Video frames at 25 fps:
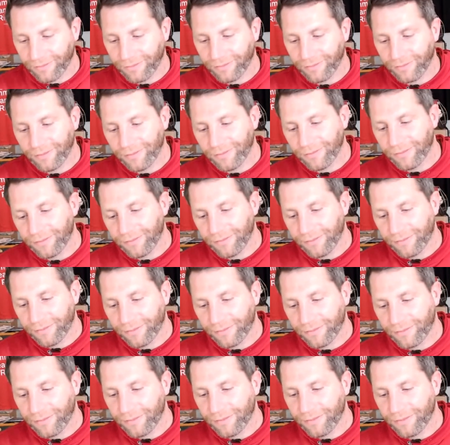
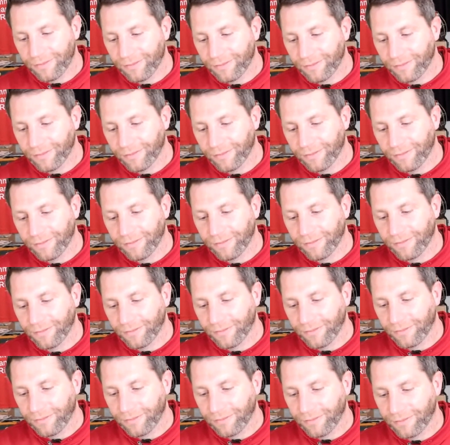
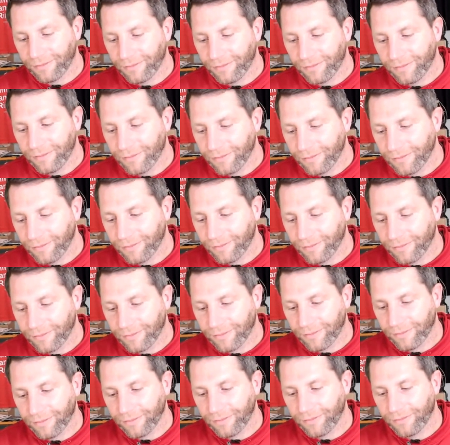
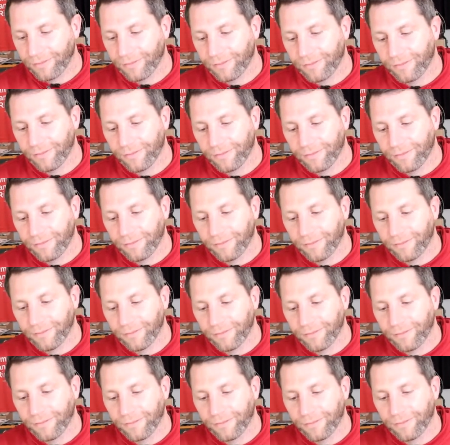
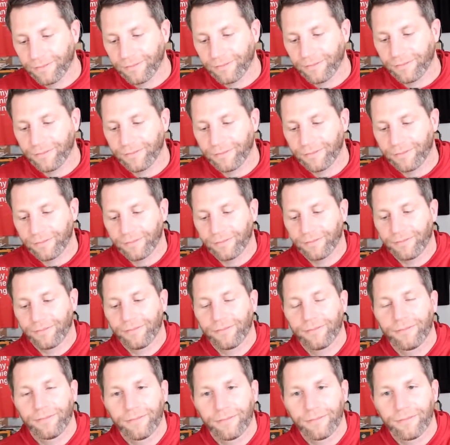
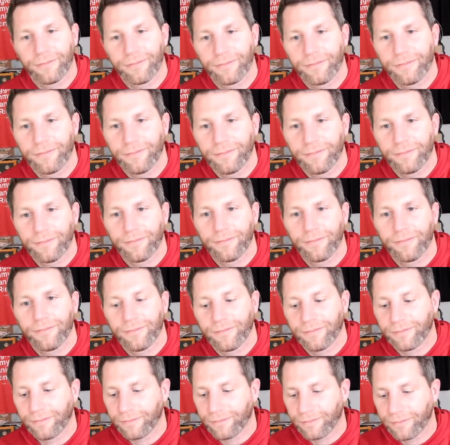
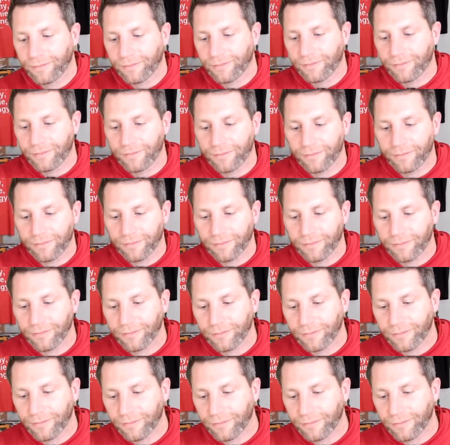The person shown says nothing.